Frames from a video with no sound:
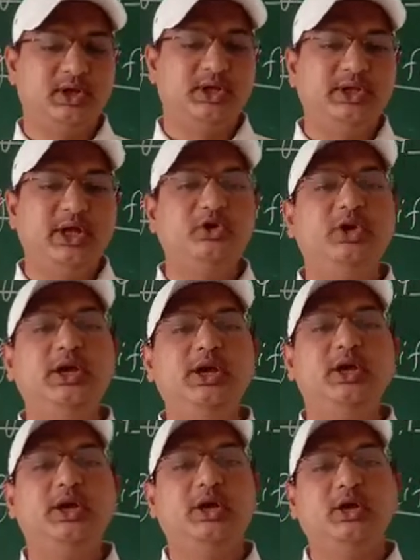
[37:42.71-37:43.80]
Then
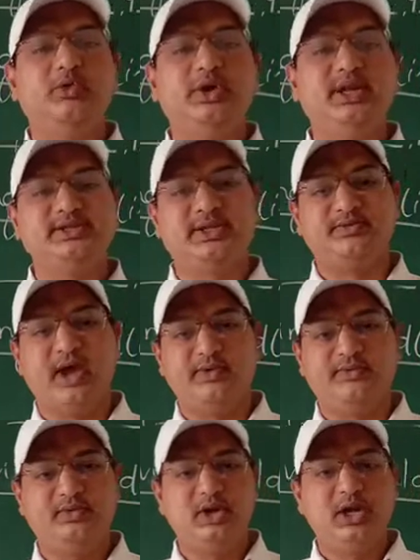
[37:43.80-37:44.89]
only we can survive.
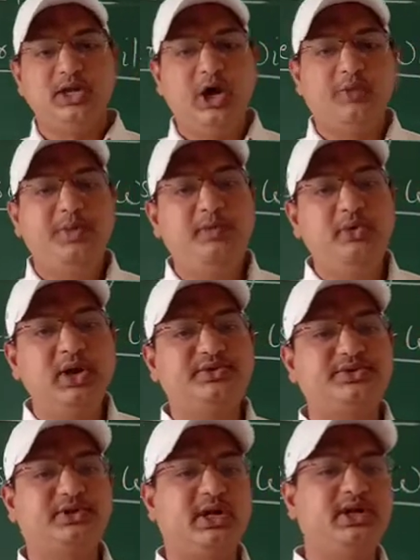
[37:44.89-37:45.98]
Now people have
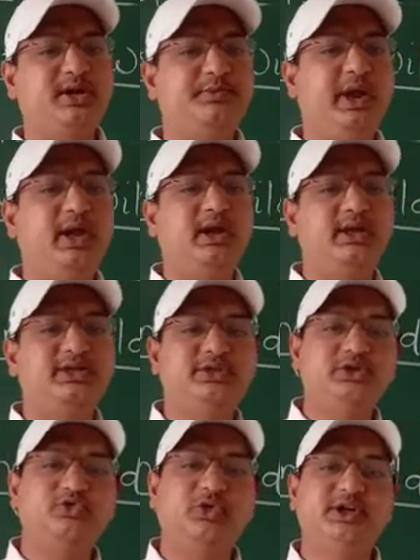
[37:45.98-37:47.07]
started paying attention
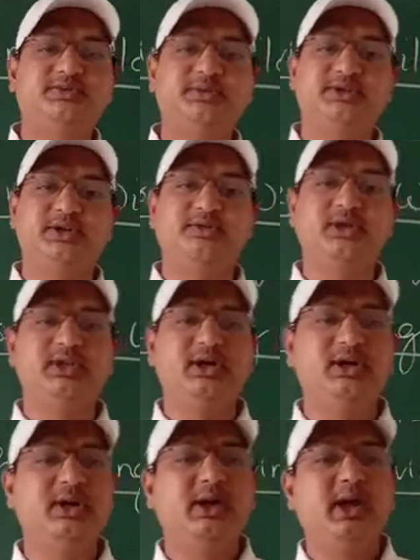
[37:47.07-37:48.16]
towards preserving
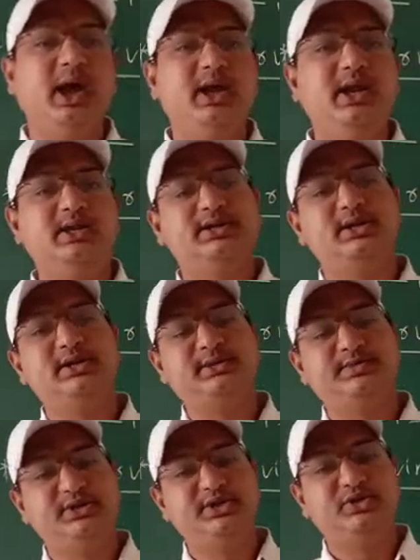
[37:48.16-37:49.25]
the endangered
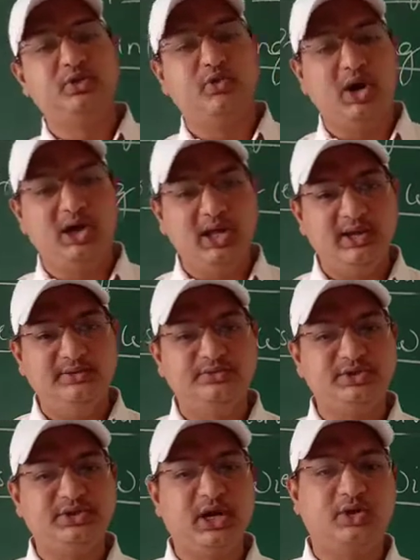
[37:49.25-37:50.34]
species of wildlife
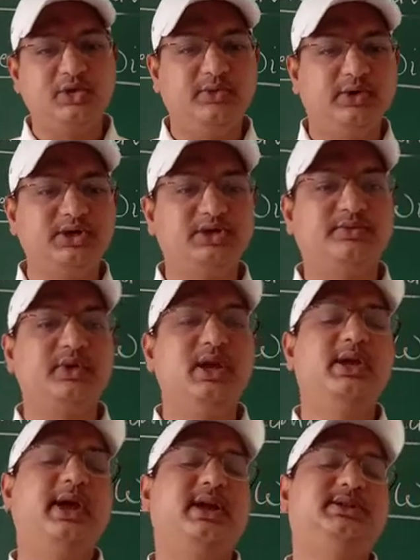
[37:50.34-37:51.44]
which are on the verge
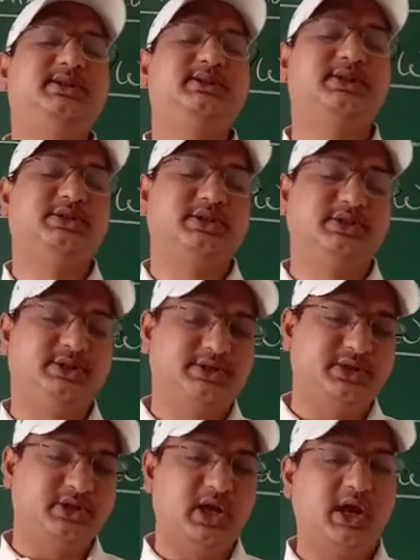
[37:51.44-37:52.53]
of extinction, such as the
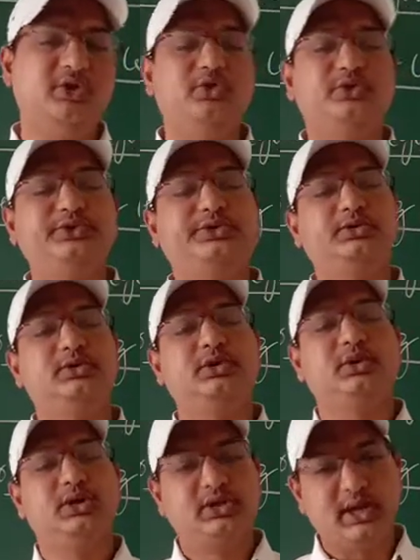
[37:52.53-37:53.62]
rhinos,
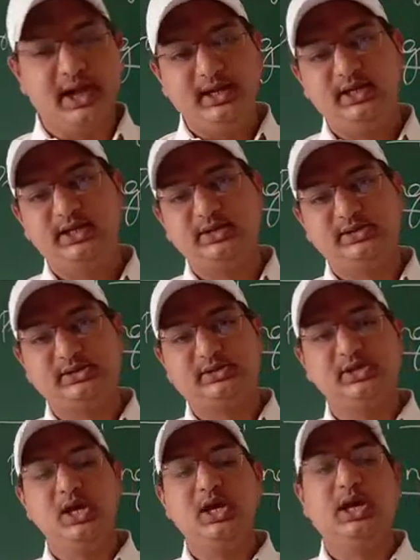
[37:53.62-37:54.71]
tigers,
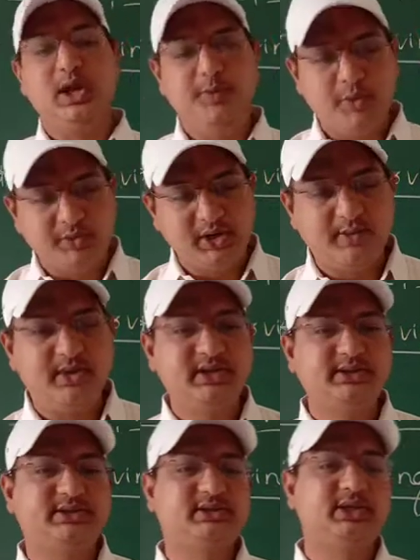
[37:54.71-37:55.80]

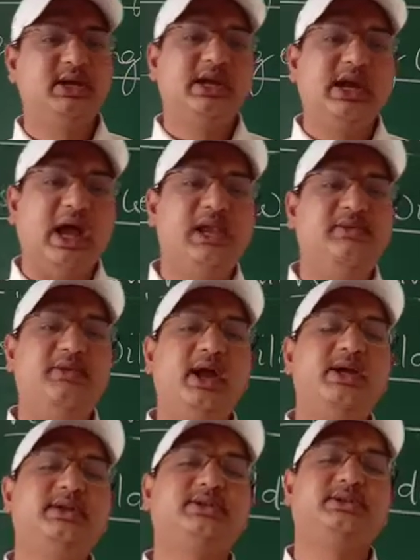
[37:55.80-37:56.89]
hippopotamus,
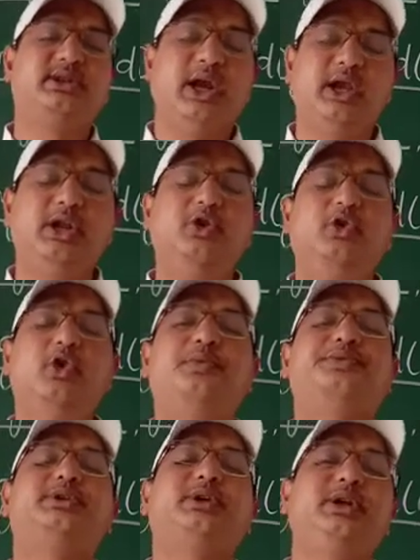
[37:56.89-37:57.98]
elephants,
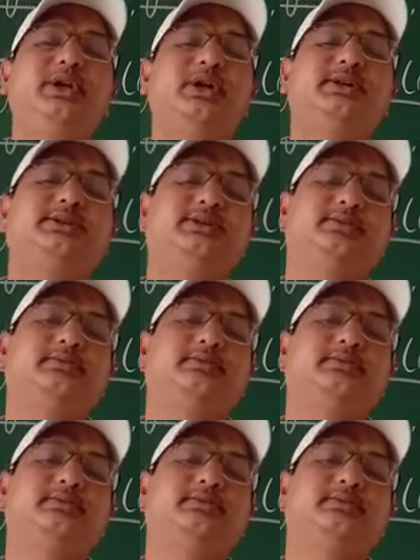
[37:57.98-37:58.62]
antelopes, deers,